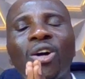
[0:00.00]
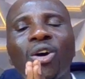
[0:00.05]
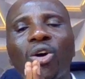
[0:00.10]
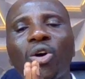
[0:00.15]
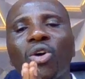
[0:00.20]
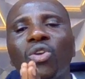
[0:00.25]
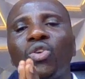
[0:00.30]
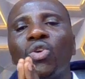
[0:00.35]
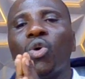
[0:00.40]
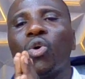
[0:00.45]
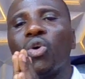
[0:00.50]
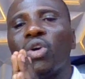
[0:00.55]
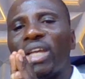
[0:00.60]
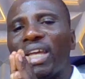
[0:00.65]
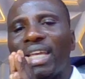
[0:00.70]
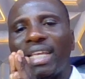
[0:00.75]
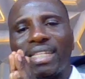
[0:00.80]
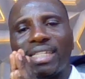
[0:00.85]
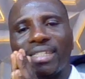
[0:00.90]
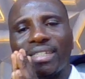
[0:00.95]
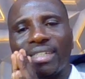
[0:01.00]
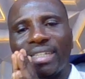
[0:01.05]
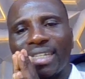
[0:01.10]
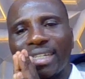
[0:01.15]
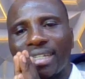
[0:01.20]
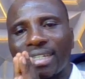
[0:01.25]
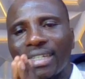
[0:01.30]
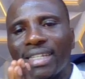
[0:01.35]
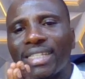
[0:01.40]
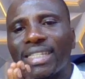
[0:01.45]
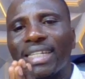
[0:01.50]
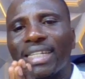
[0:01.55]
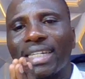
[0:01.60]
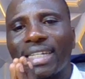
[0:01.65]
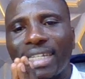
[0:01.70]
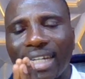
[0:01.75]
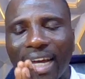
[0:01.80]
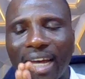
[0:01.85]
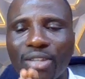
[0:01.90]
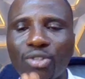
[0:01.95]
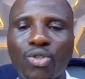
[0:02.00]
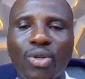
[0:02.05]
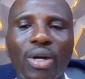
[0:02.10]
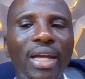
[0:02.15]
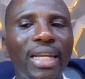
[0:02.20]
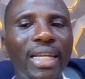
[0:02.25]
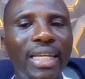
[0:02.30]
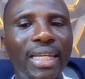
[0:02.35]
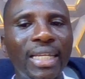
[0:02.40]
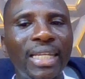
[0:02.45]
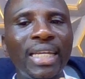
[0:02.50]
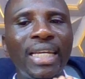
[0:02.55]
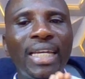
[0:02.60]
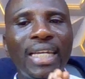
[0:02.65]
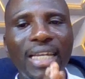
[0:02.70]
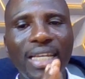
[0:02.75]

although it's increasing gradually.